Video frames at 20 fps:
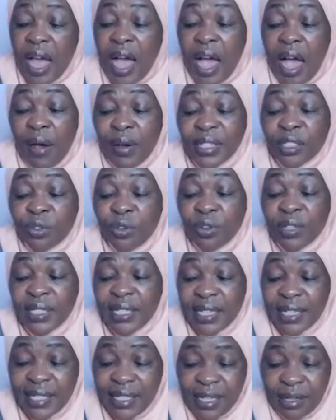Our school
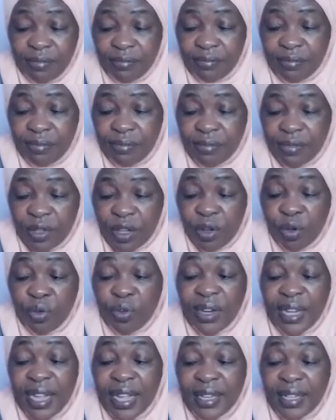system,
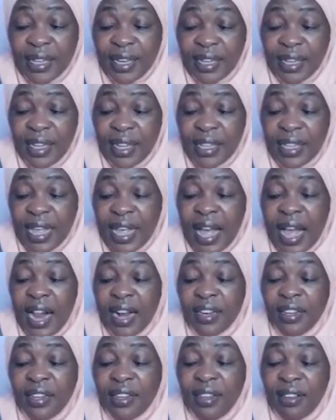created in the
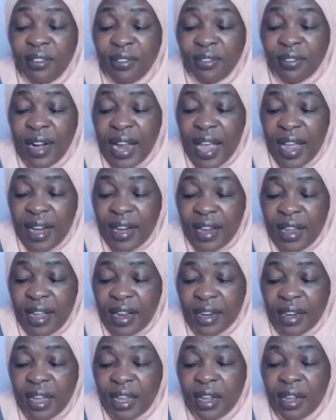
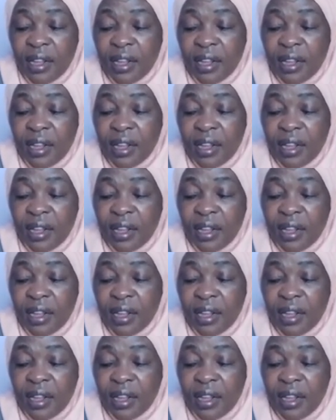agrarian